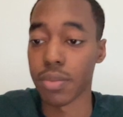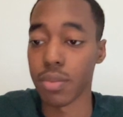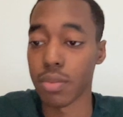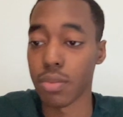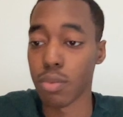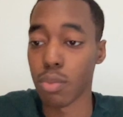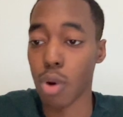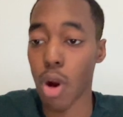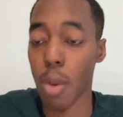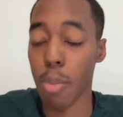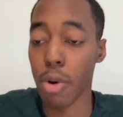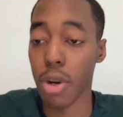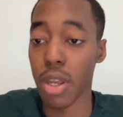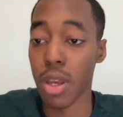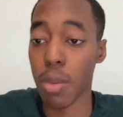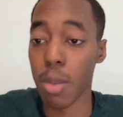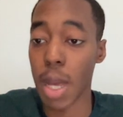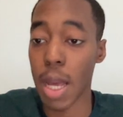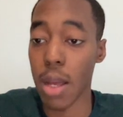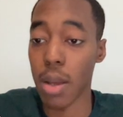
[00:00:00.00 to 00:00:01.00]
property
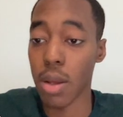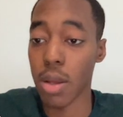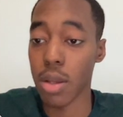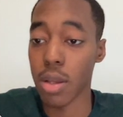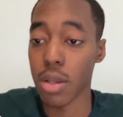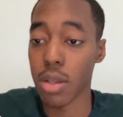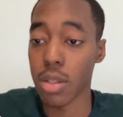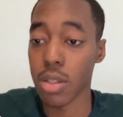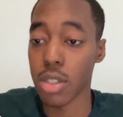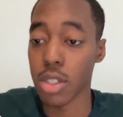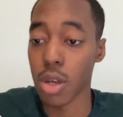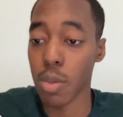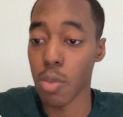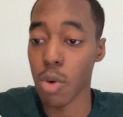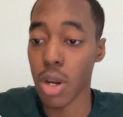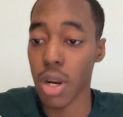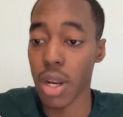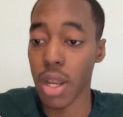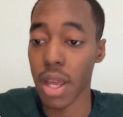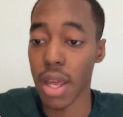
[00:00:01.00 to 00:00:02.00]
about
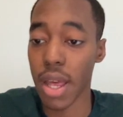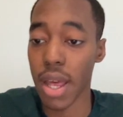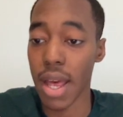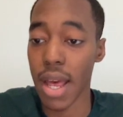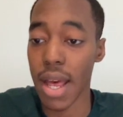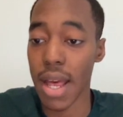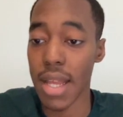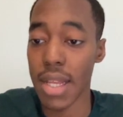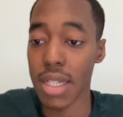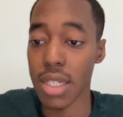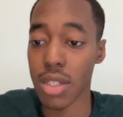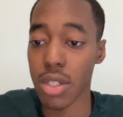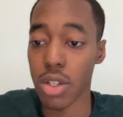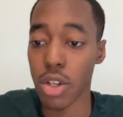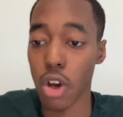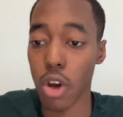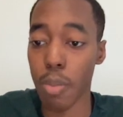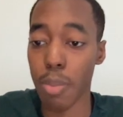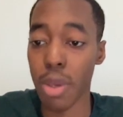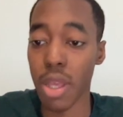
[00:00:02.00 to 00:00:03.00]
someone has
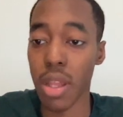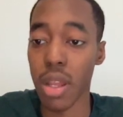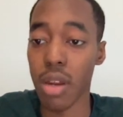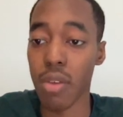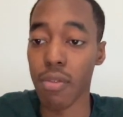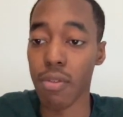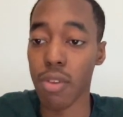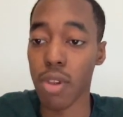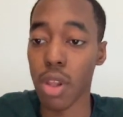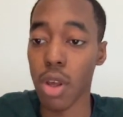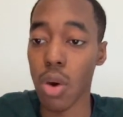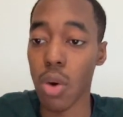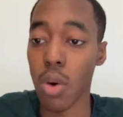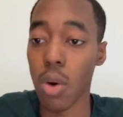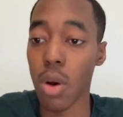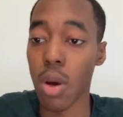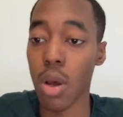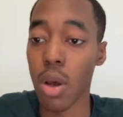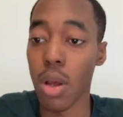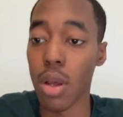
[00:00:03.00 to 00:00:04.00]
not been in flow
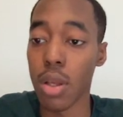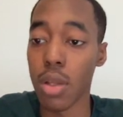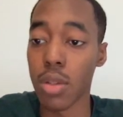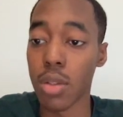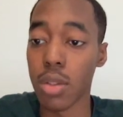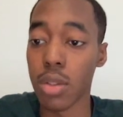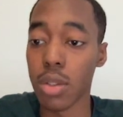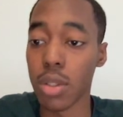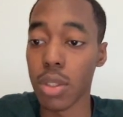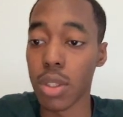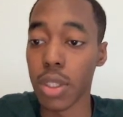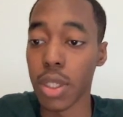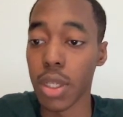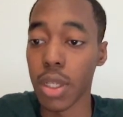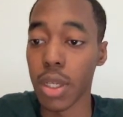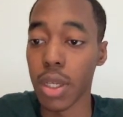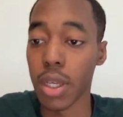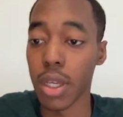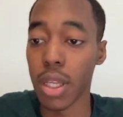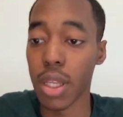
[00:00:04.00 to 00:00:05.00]

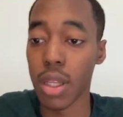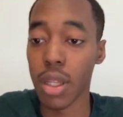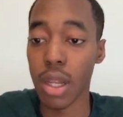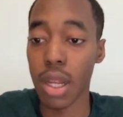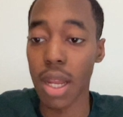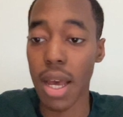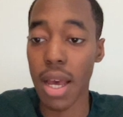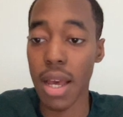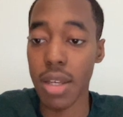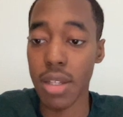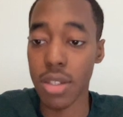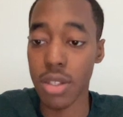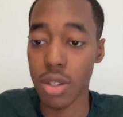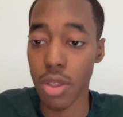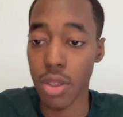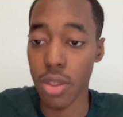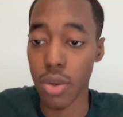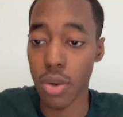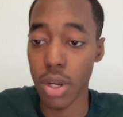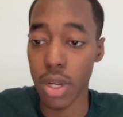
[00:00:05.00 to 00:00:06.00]
in the last
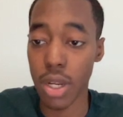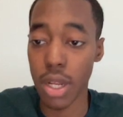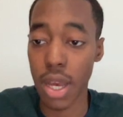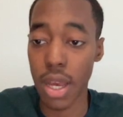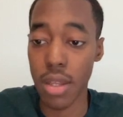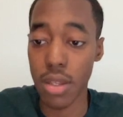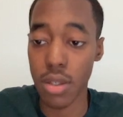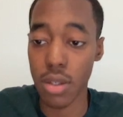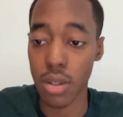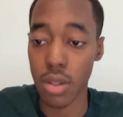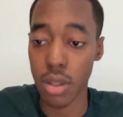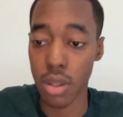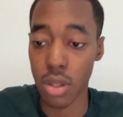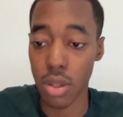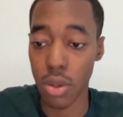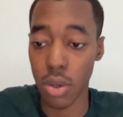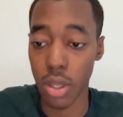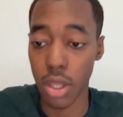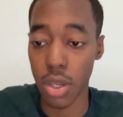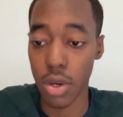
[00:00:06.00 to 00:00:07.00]
30 days. So
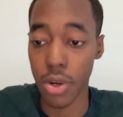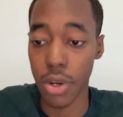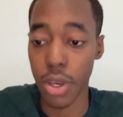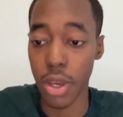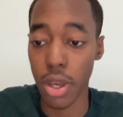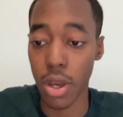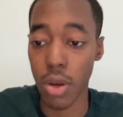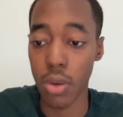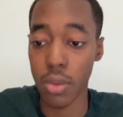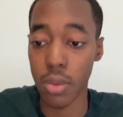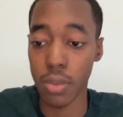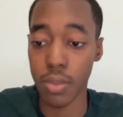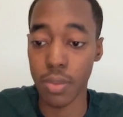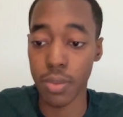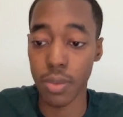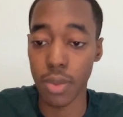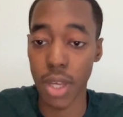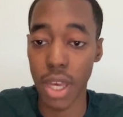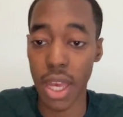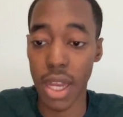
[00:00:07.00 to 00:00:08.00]
here you go,
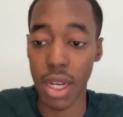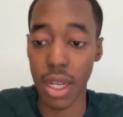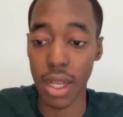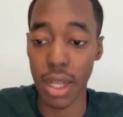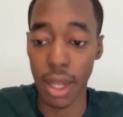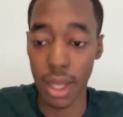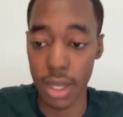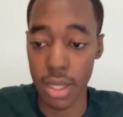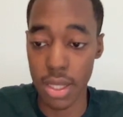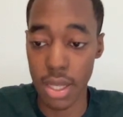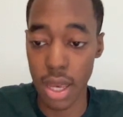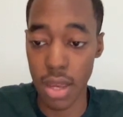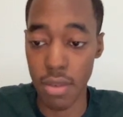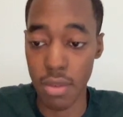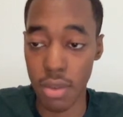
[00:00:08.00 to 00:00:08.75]
and click save.